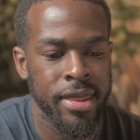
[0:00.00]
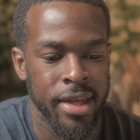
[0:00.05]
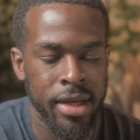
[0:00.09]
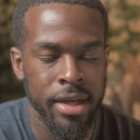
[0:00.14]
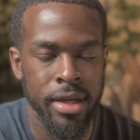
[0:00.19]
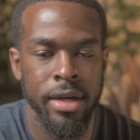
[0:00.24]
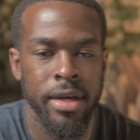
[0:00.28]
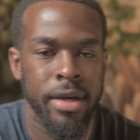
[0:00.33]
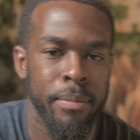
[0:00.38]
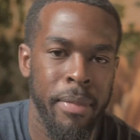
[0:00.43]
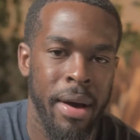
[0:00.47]

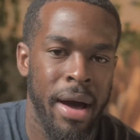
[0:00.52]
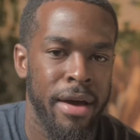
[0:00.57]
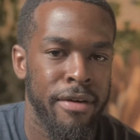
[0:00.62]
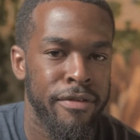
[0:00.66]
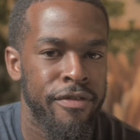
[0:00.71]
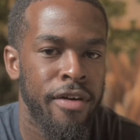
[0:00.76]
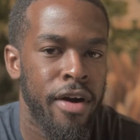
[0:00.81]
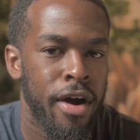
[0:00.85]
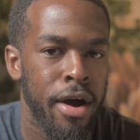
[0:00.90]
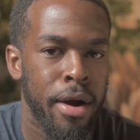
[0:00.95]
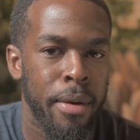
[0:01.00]
think by
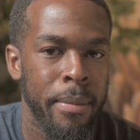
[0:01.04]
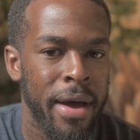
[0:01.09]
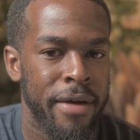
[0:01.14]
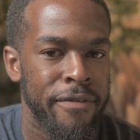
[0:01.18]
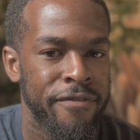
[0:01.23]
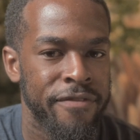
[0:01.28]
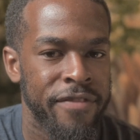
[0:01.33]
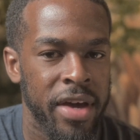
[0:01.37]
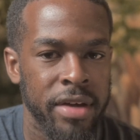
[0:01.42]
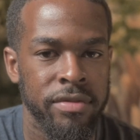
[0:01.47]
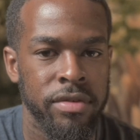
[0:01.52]
far my
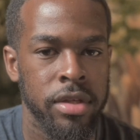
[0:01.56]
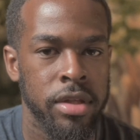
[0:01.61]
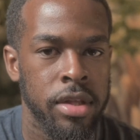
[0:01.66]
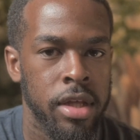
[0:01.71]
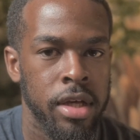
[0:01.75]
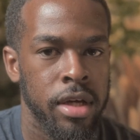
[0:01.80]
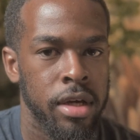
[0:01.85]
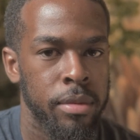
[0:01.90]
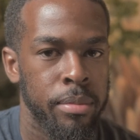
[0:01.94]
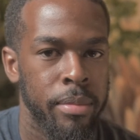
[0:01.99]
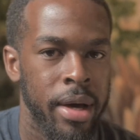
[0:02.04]
favorite
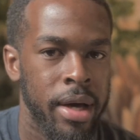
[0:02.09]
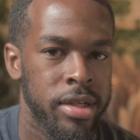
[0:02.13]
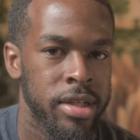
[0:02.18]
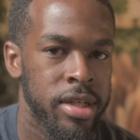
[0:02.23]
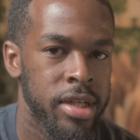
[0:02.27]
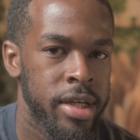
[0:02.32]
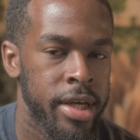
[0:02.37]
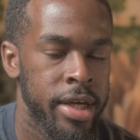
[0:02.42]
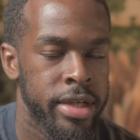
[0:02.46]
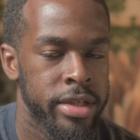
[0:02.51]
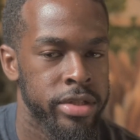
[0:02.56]
thing about
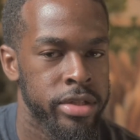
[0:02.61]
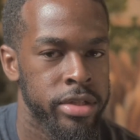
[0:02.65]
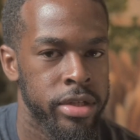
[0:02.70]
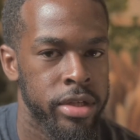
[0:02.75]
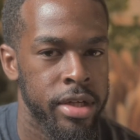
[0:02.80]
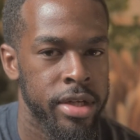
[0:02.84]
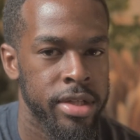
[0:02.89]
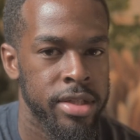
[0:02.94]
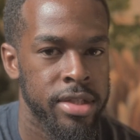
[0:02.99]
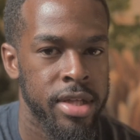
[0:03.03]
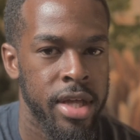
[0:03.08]

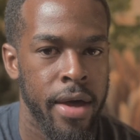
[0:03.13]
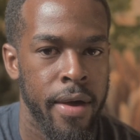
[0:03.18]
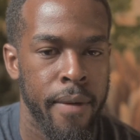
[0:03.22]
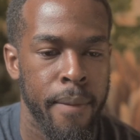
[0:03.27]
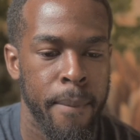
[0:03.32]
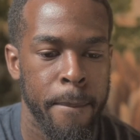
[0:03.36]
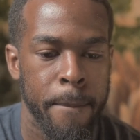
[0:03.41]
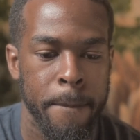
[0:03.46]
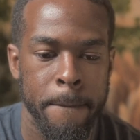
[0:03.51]
Dehancer is that